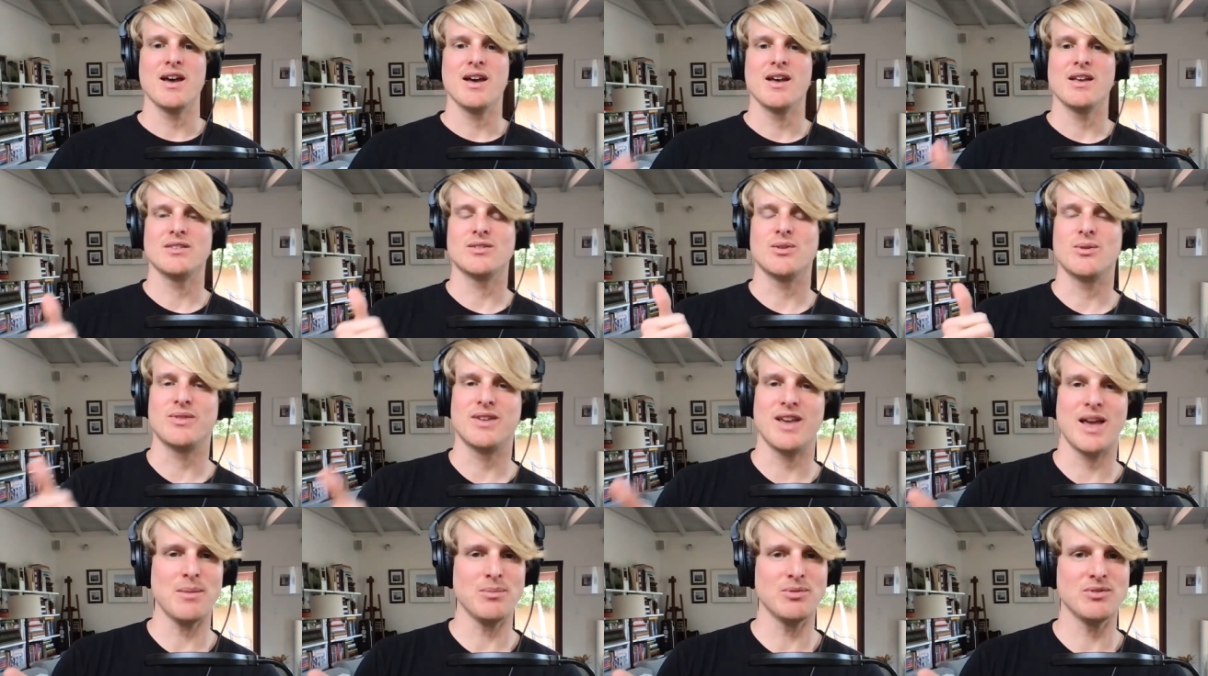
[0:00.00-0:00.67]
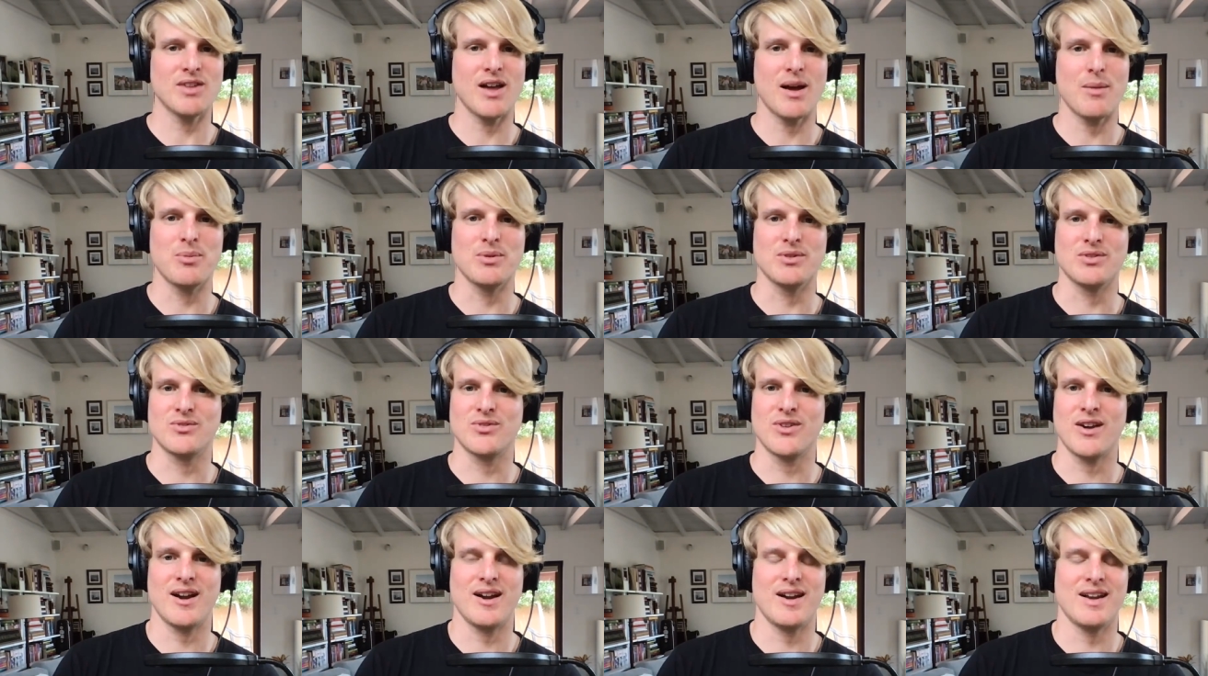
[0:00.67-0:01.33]
So GameStop was
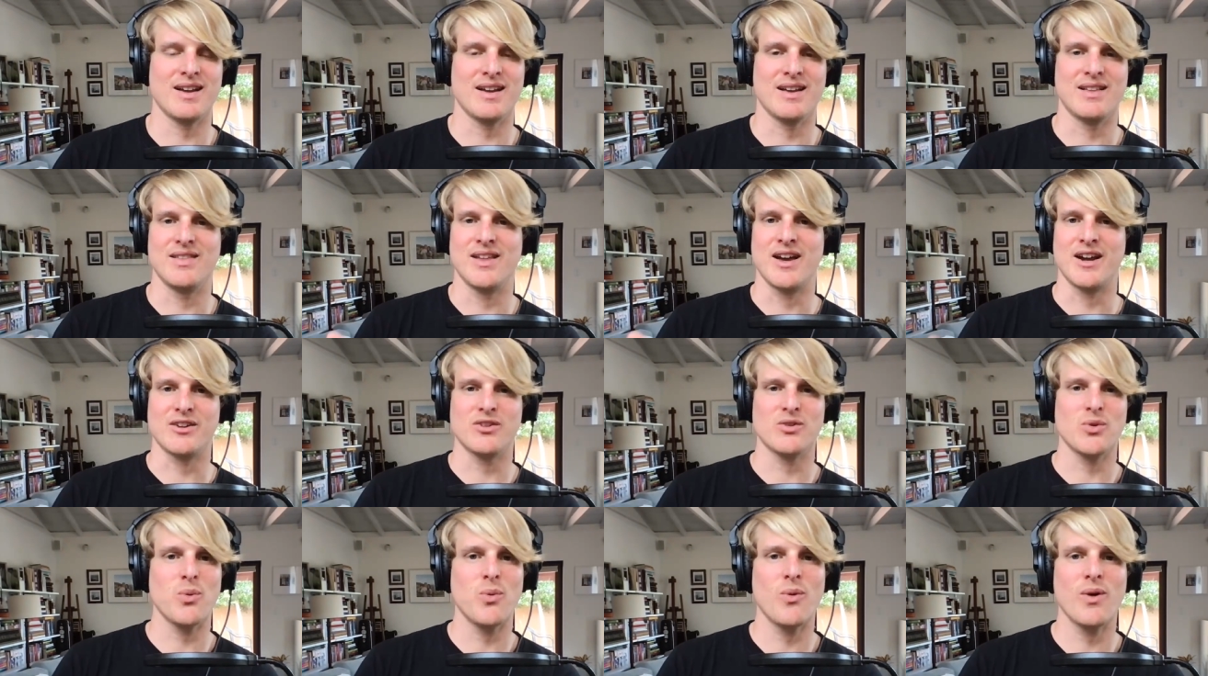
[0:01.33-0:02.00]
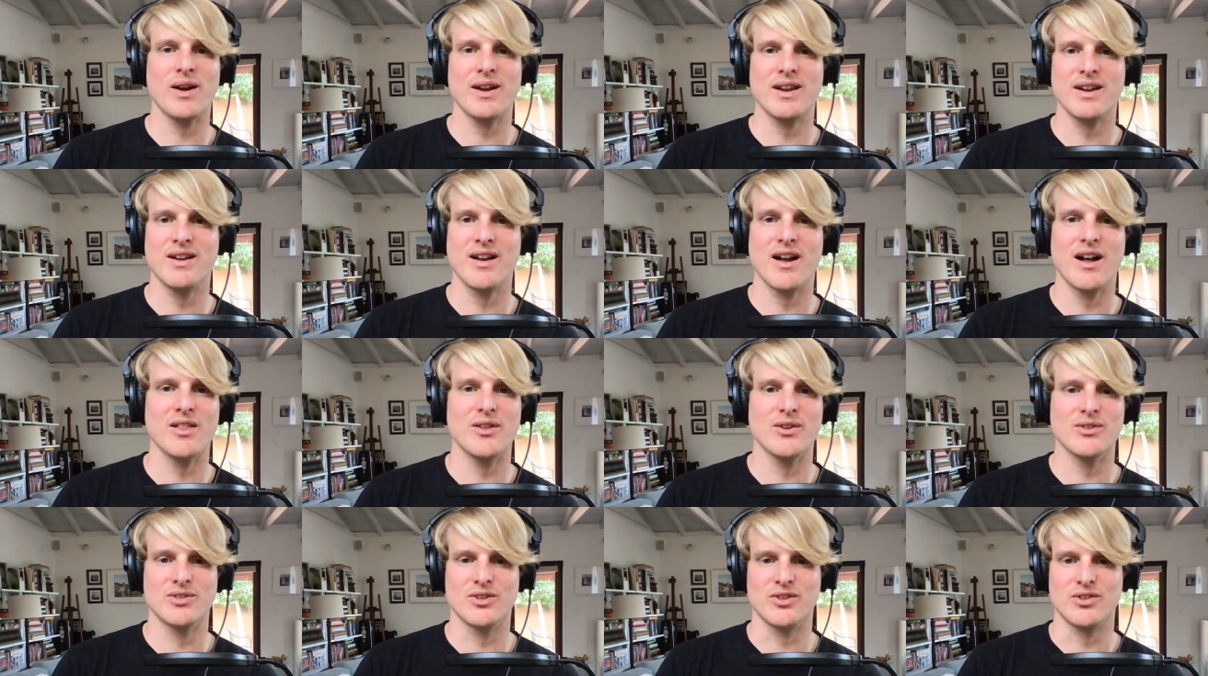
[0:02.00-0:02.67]
trading at like
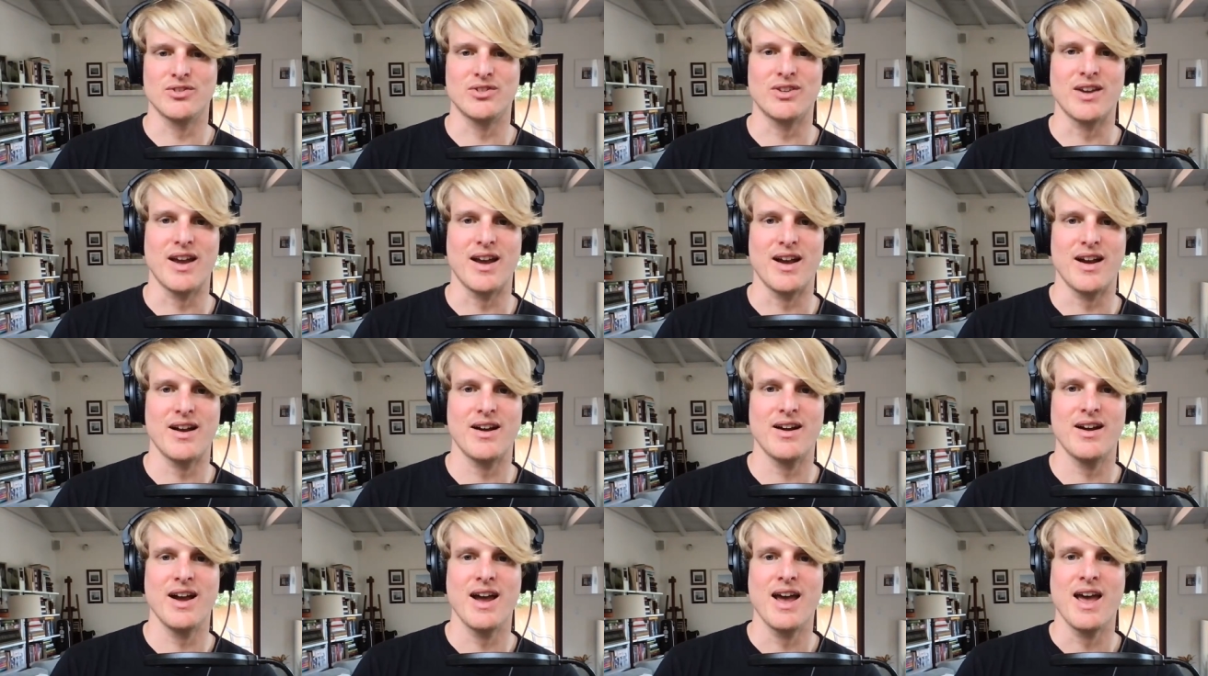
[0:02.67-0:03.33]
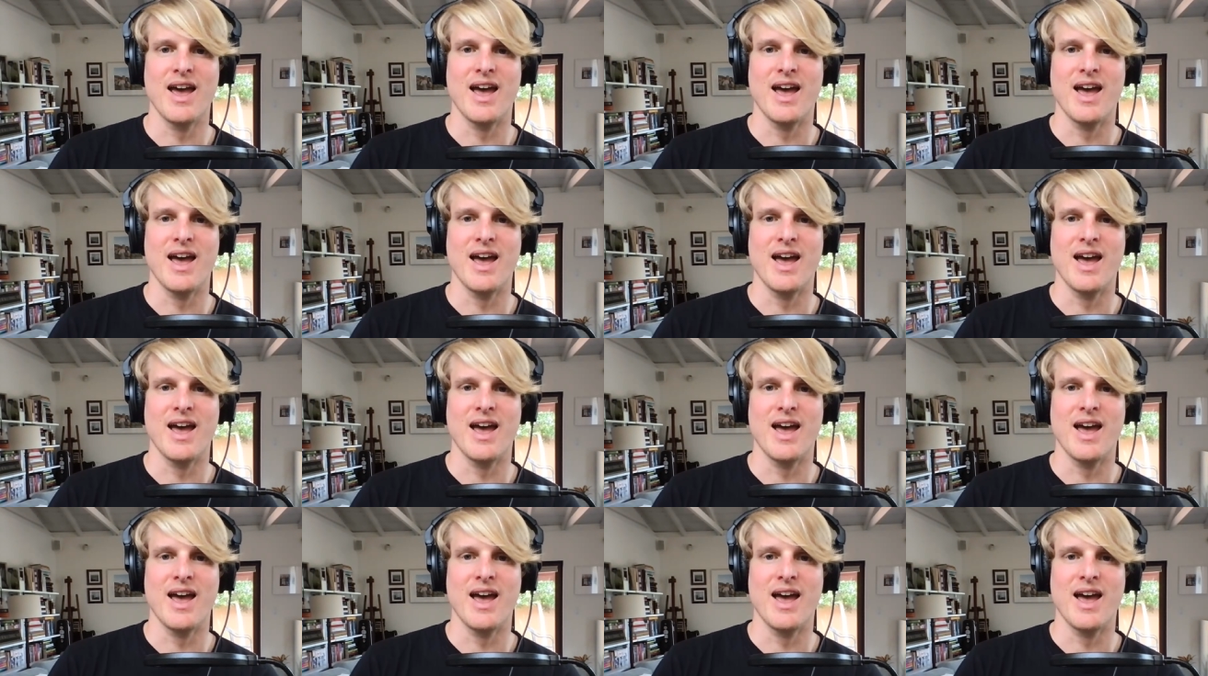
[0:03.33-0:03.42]
$20 a share